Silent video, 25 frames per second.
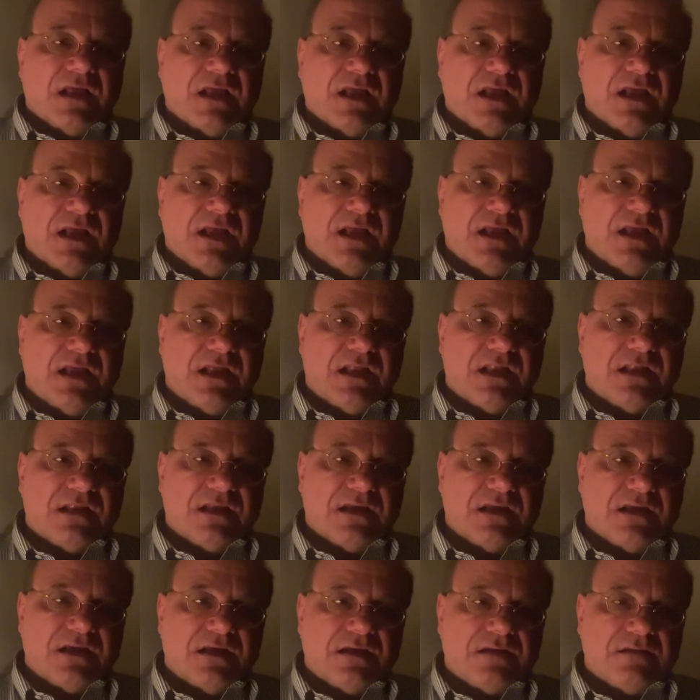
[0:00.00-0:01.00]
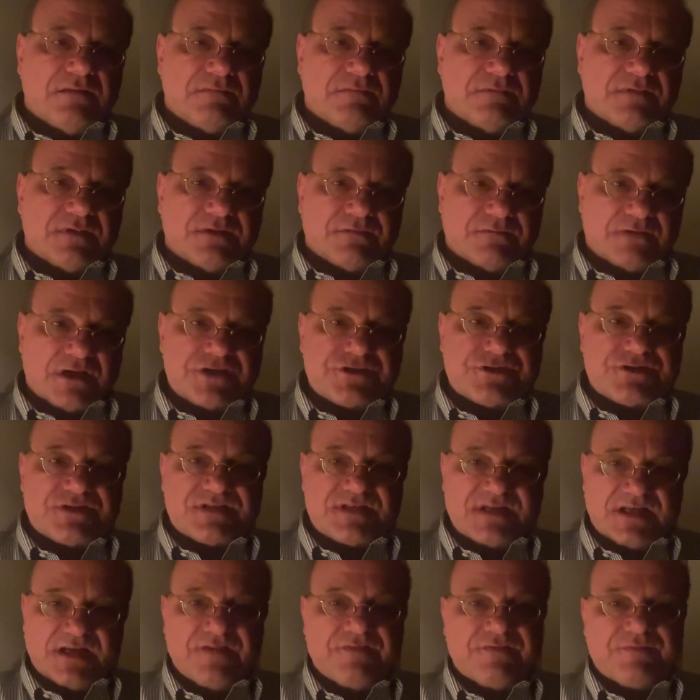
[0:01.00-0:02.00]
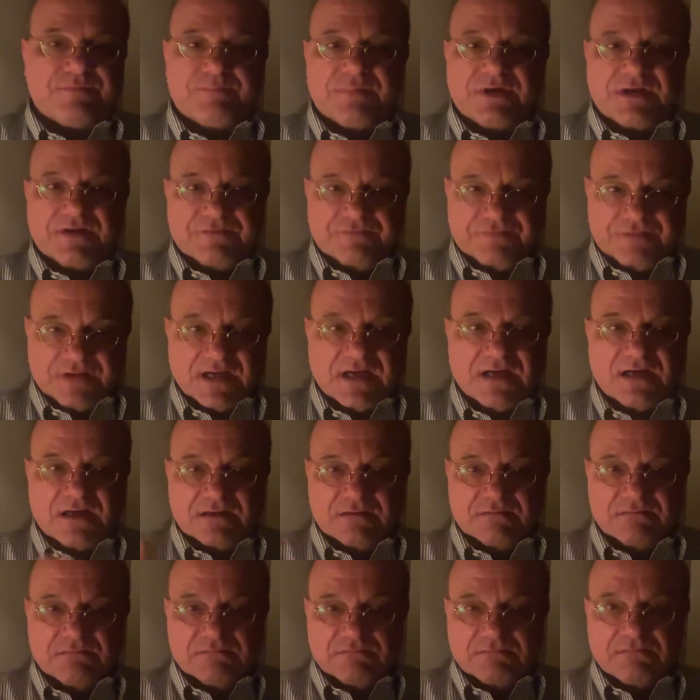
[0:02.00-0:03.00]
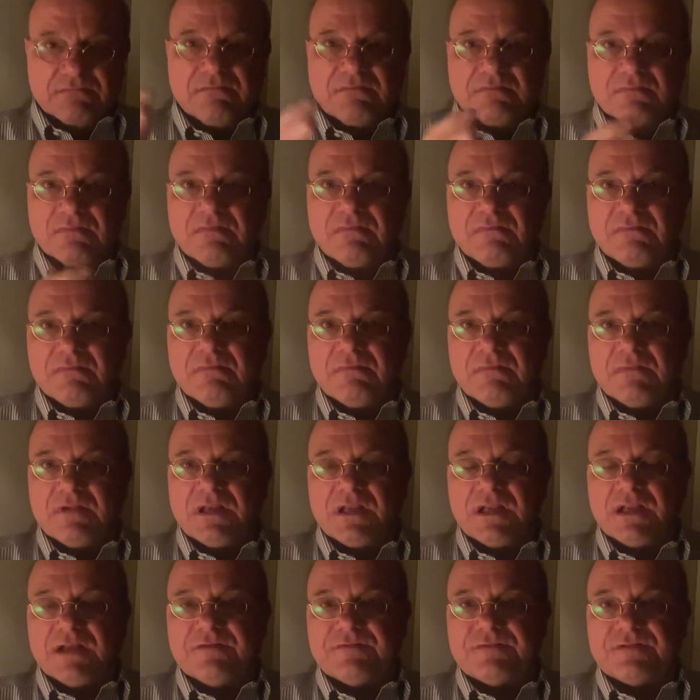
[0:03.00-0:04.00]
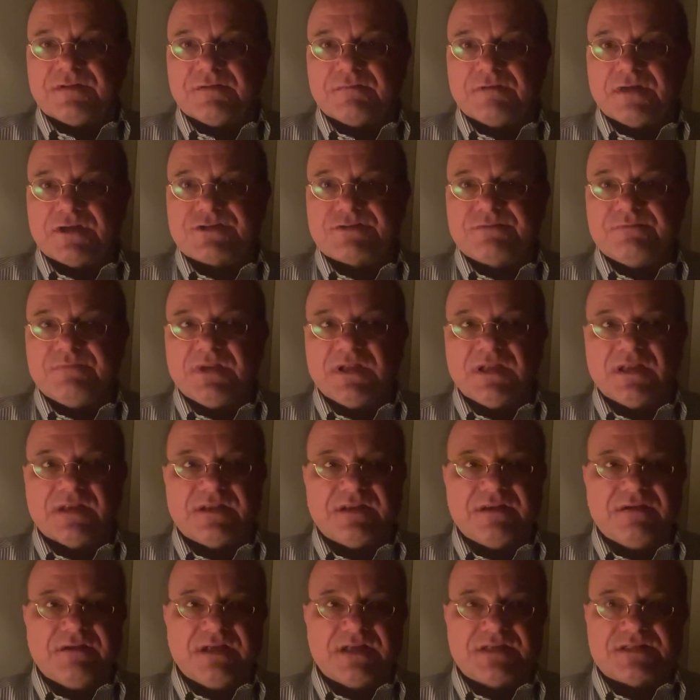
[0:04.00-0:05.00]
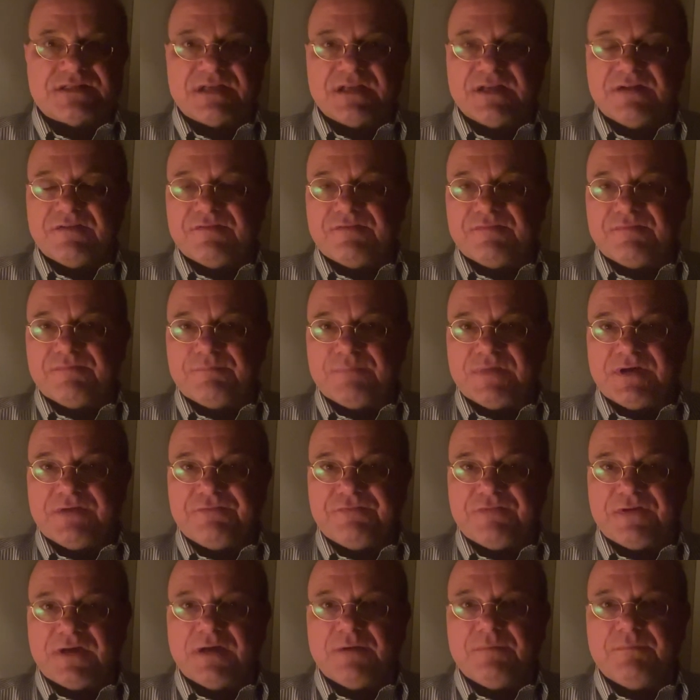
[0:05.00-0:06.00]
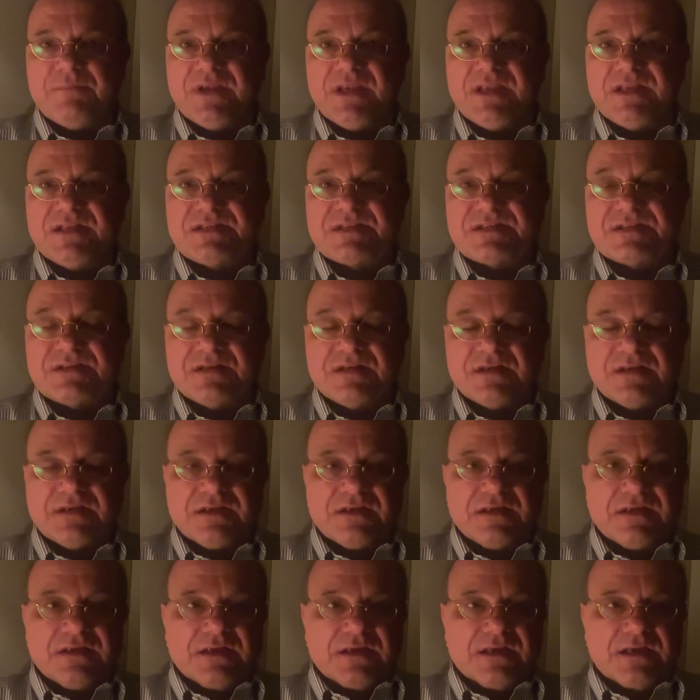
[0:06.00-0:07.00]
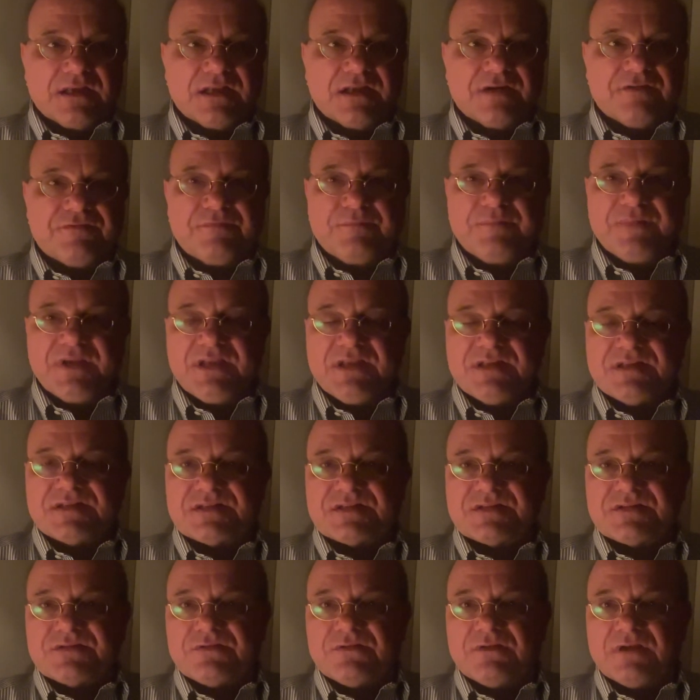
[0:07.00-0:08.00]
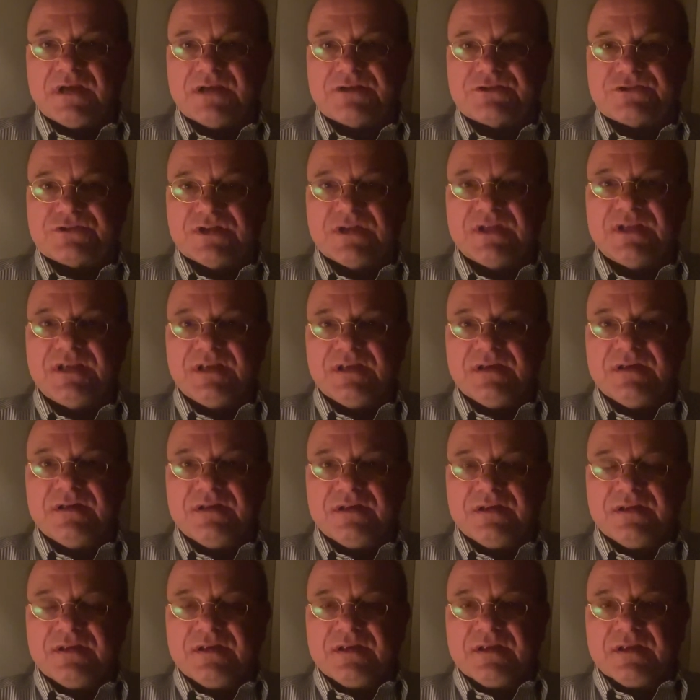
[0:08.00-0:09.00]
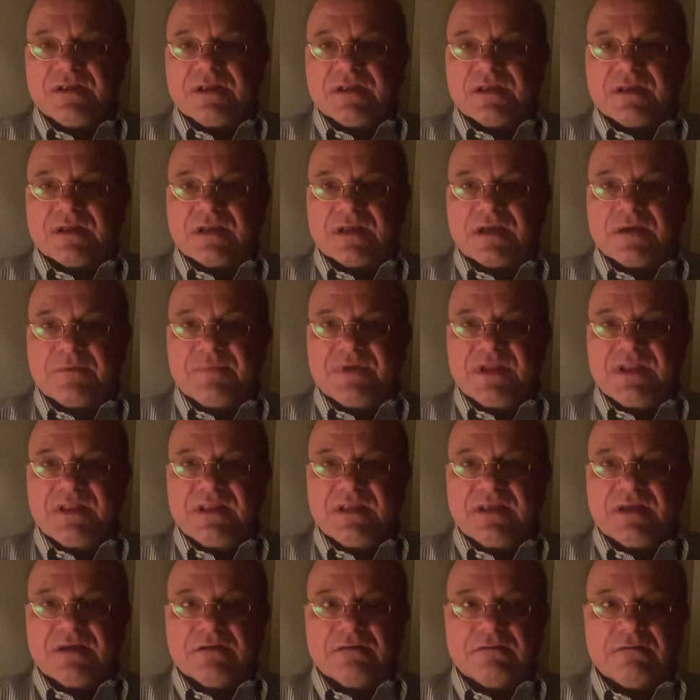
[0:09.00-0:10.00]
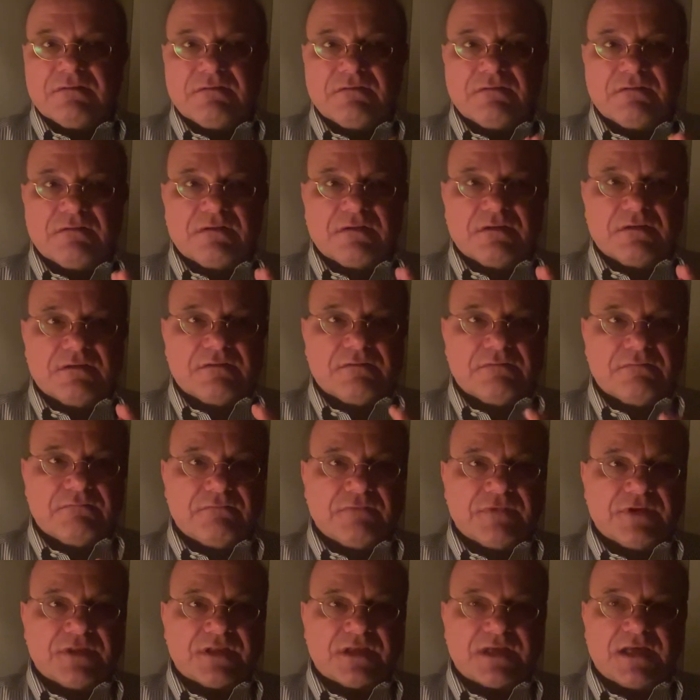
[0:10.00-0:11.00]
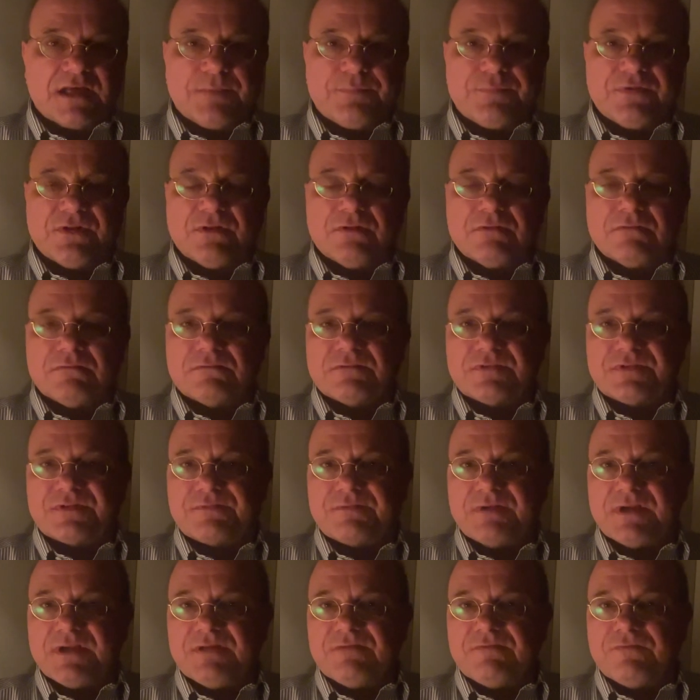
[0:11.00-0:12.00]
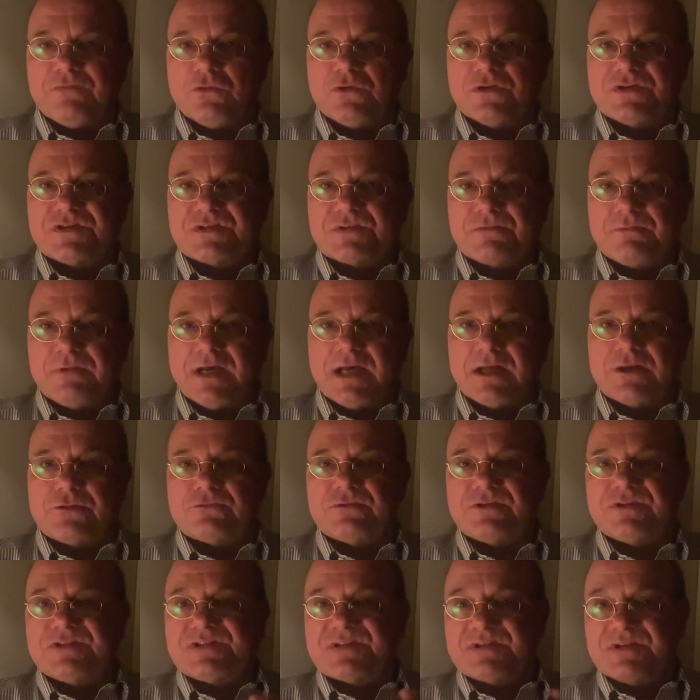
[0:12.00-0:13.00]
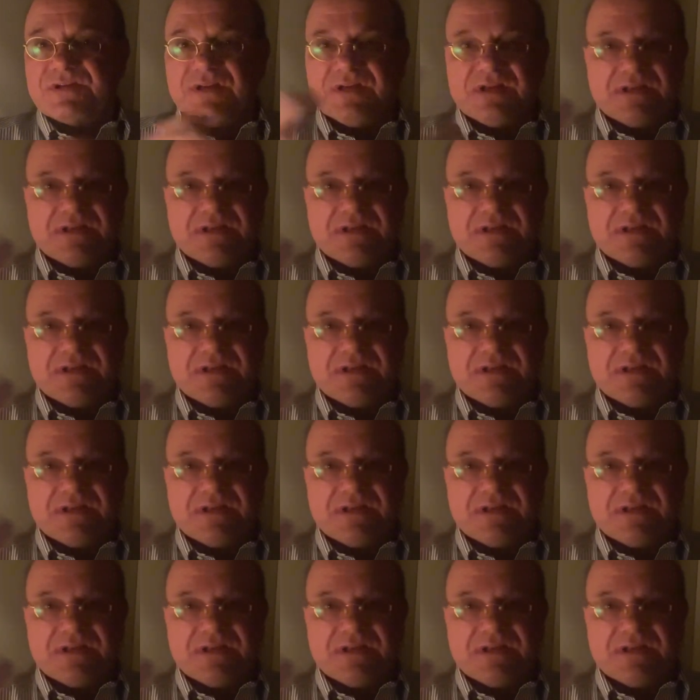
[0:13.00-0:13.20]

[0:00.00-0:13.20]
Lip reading: And the Russians have by far enough. The Russian military has enough by far means. Enough means to actually come in there with a couple, three, four squadrons.